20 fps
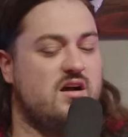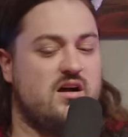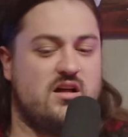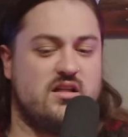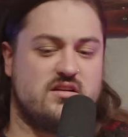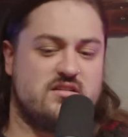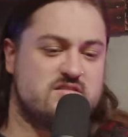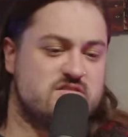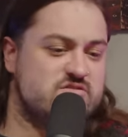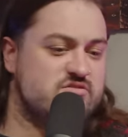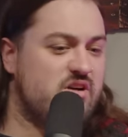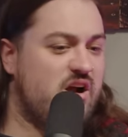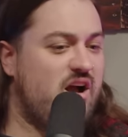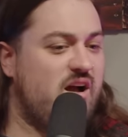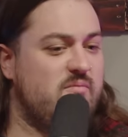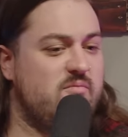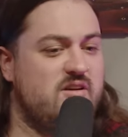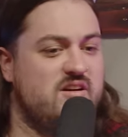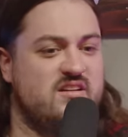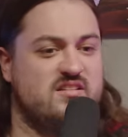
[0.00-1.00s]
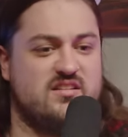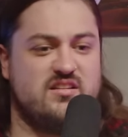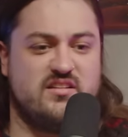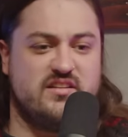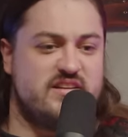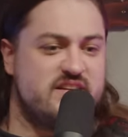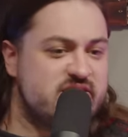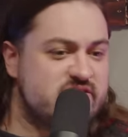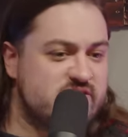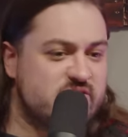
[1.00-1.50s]
oh, there's drama in the
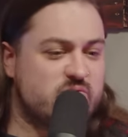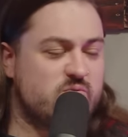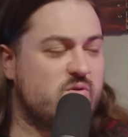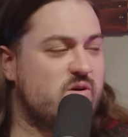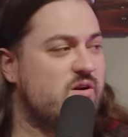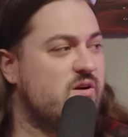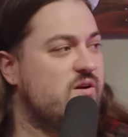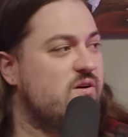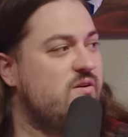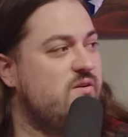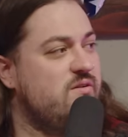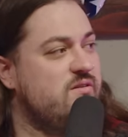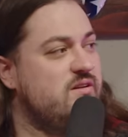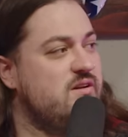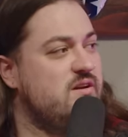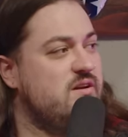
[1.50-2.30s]
lizard world.